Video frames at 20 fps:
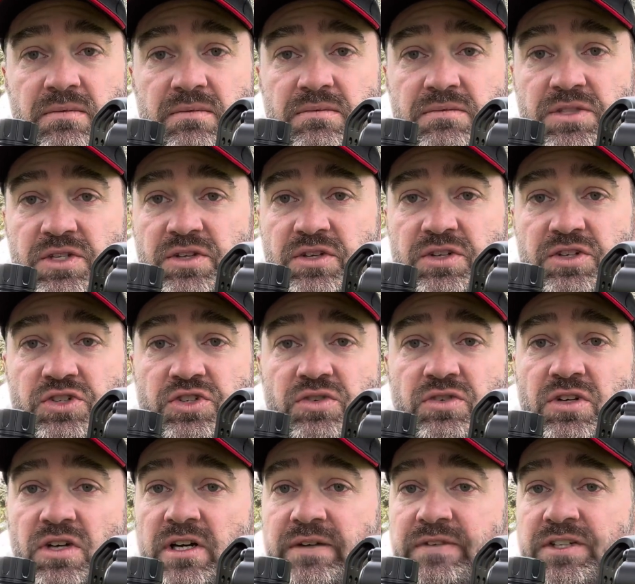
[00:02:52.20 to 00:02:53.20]
so you can
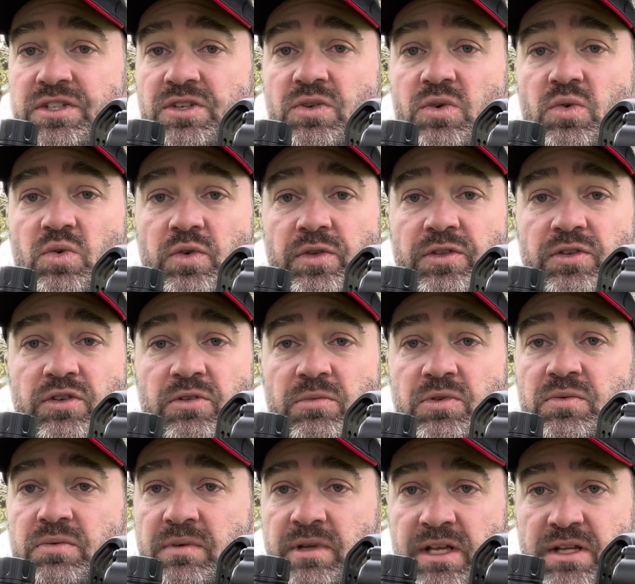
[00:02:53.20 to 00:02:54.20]
shoot night vision or
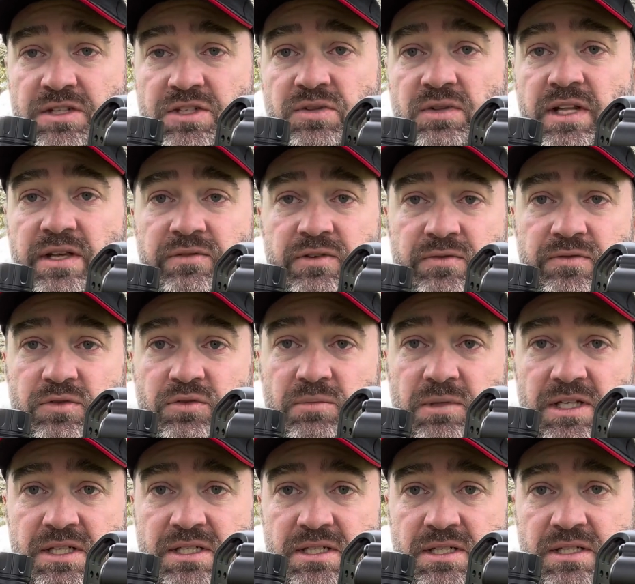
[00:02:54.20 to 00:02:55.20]
thermal and still have your full
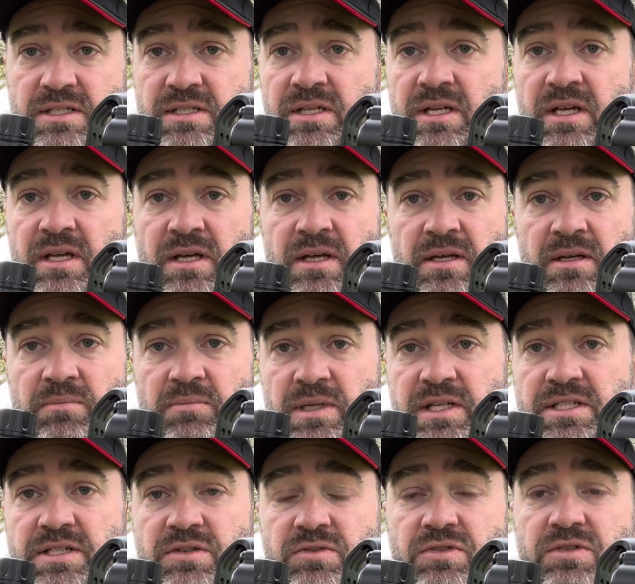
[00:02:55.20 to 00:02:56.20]
ballistics.
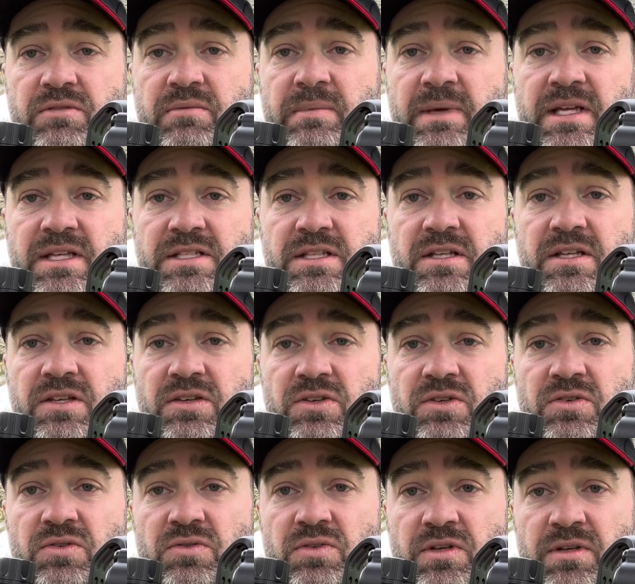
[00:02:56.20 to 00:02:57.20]
Ballistics are amazing.
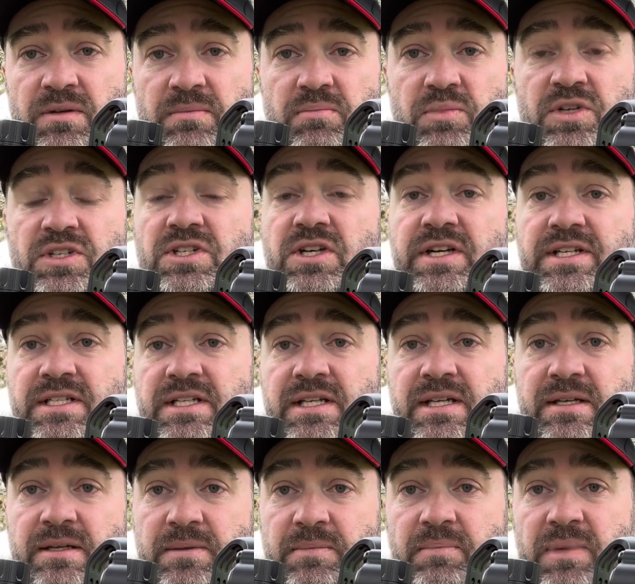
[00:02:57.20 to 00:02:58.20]
You can
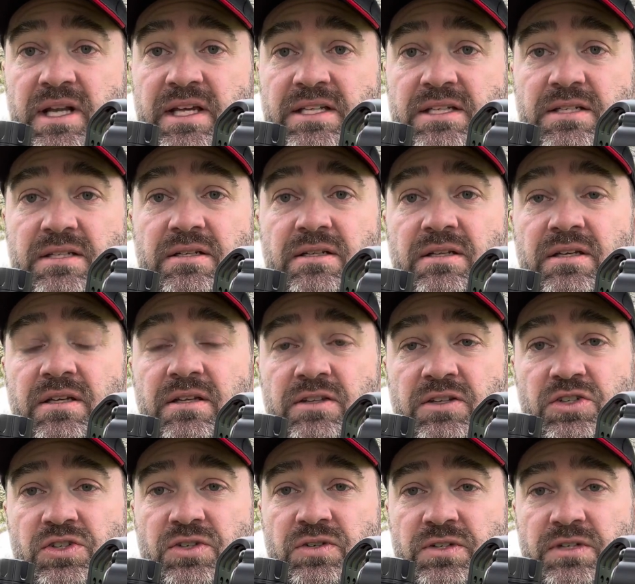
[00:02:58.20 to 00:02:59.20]
precisely place
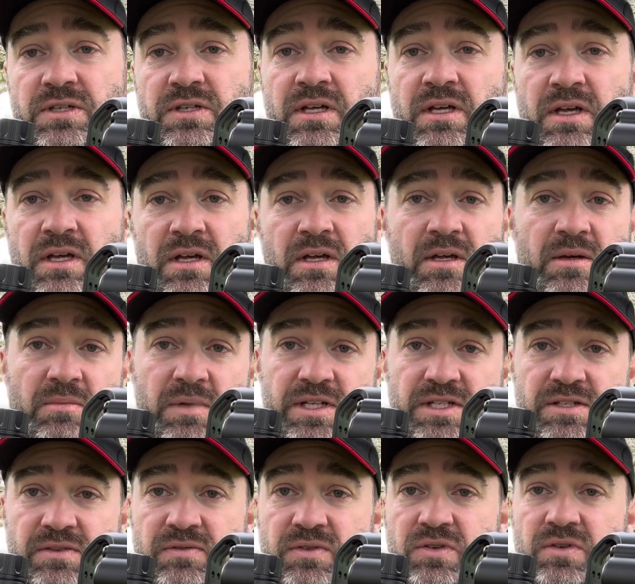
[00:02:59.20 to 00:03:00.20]
the shot.
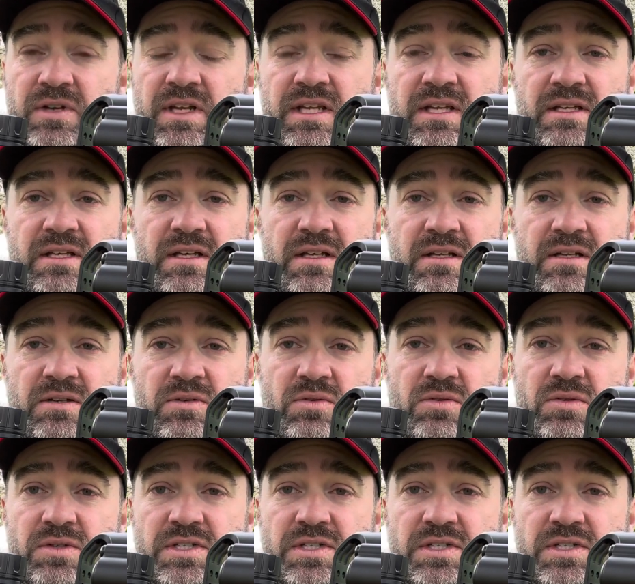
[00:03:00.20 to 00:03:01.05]
Plus, if you're an air gunner or a